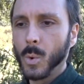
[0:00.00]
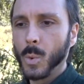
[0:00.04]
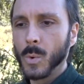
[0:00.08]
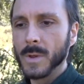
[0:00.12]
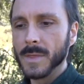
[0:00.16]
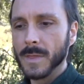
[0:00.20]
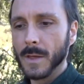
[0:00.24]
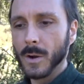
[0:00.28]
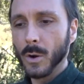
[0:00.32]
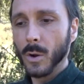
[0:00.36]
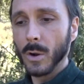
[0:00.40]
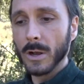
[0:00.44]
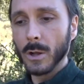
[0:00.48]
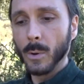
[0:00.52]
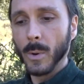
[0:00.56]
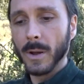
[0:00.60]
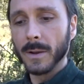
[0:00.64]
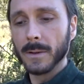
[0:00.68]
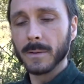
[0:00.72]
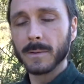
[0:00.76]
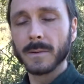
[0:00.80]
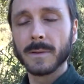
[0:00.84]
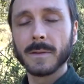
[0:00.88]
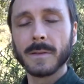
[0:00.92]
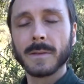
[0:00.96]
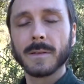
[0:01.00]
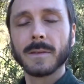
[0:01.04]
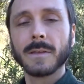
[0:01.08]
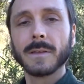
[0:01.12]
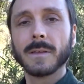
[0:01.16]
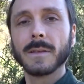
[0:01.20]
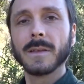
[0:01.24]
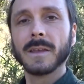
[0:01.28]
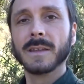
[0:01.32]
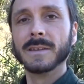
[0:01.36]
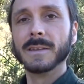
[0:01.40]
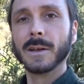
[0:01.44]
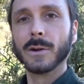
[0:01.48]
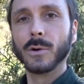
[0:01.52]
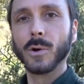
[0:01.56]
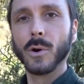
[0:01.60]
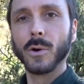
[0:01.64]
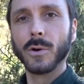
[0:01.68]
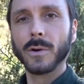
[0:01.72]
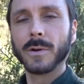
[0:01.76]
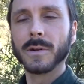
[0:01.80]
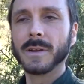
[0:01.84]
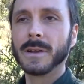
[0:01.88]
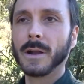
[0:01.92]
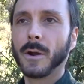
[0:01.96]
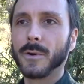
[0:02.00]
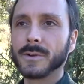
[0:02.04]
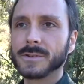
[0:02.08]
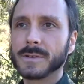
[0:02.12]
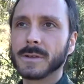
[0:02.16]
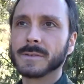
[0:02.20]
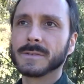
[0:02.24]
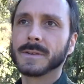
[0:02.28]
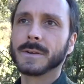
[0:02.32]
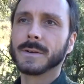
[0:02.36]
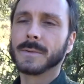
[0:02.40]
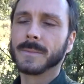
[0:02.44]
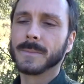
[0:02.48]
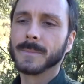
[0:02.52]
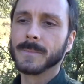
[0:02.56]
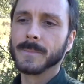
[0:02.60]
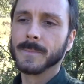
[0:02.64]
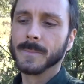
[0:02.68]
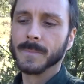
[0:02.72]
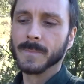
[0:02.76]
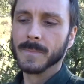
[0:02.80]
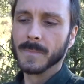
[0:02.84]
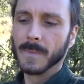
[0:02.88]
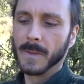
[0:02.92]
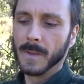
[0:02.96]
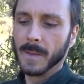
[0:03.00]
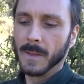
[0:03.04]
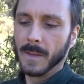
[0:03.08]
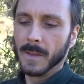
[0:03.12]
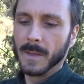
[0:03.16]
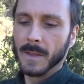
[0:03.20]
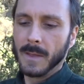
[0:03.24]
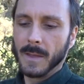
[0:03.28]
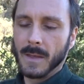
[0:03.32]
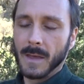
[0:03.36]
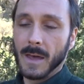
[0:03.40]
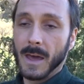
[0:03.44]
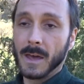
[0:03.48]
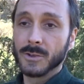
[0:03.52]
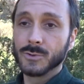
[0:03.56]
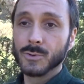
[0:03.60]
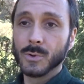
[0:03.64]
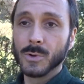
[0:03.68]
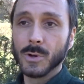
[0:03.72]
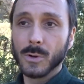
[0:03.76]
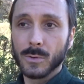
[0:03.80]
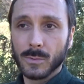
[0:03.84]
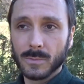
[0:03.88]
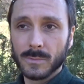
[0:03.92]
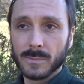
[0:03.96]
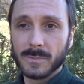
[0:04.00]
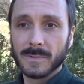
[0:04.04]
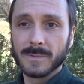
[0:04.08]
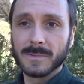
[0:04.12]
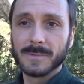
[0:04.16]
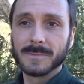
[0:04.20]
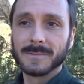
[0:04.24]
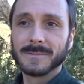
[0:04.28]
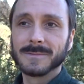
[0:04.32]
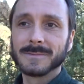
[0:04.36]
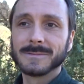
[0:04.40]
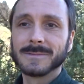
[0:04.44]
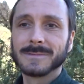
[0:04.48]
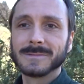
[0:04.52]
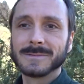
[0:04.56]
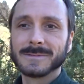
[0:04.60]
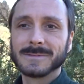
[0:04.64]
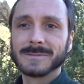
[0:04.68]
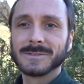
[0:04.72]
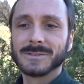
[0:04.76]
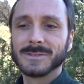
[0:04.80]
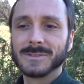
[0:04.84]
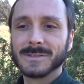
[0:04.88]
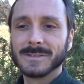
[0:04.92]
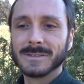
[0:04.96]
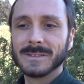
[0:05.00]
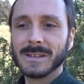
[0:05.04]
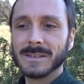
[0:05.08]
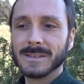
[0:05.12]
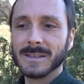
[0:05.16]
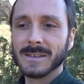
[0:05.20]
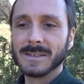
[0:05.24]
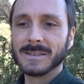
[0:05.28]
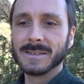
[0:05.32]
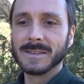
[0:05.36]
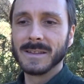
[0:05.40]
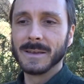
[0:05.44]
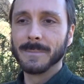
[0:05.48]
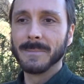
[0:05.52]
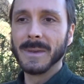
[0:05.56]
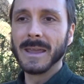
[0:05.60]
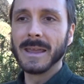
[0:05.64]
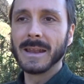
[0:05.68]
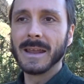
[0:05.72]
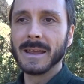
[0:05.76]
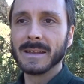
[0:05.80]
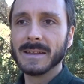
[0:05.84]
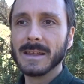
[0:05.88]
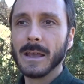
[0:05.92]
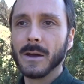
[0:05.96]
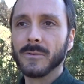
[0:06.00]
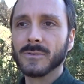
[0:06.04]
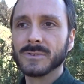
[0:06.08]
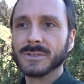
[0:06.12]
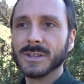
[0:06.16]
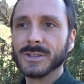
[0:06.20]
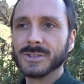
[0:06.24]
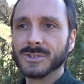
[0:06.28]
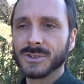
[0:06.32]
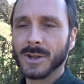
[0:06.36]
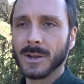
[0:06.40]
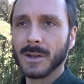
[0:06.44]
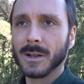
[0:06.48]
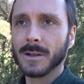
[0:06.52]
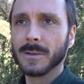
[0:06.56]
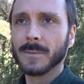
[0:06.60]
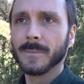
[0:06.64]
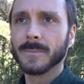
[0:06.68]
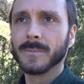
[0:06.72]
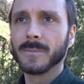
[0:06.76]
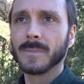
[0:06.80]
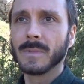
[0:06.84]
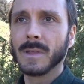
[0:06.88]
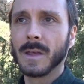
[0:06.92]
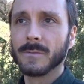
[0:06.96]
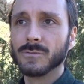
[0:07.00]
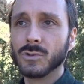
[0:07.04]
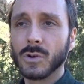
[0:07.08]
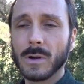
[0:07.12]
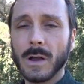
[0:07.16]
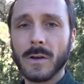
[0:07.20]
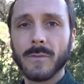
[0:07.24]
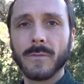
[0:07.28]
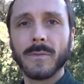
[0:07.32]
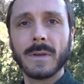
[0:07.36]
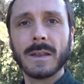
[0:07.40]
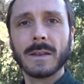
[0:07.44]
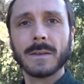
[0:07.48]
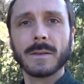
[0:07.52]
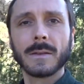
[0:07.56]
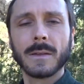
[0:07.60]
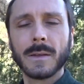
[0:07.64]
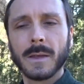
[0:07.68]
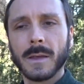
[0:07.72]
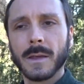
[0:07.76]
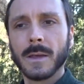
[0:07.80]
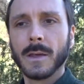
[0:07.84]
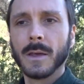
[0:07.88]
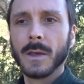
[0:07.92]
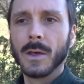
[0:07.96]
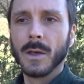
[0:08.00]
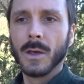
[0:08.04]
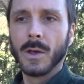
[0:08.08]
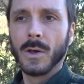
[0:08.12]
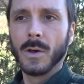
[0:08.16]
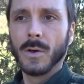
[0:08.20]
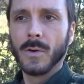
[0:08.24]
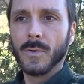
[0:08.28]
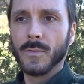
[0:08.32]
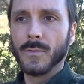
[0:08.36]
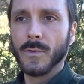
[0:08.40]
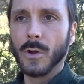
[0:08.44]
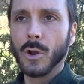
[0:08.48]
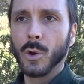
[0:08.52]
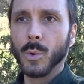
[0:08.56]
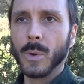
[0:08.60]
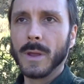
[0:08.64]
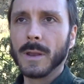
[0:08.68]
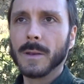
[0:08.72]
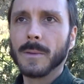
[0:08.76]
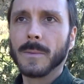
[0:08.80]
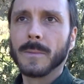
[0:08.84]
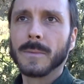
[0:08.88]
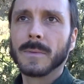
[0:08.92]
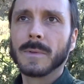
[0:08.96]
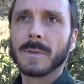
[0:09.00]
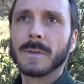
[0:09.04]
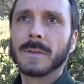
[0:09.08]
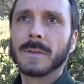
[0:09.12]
with the Holy One in the core, in our center. As you know, this is the main idea of this channel. If you have been following,